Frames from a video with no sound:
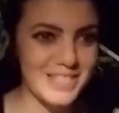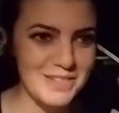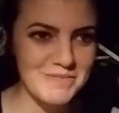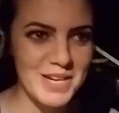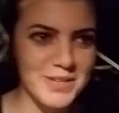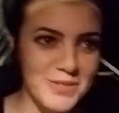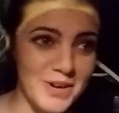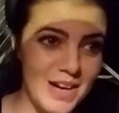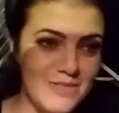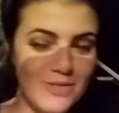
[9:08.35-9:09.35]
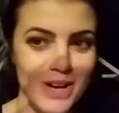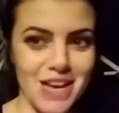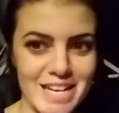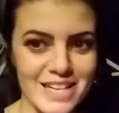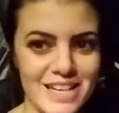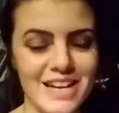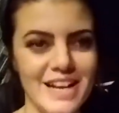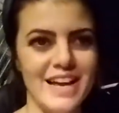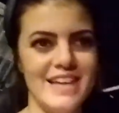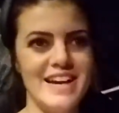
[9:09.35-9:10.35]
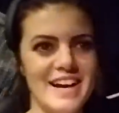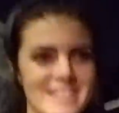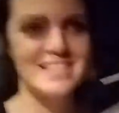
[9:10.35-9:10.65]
to my driveway and I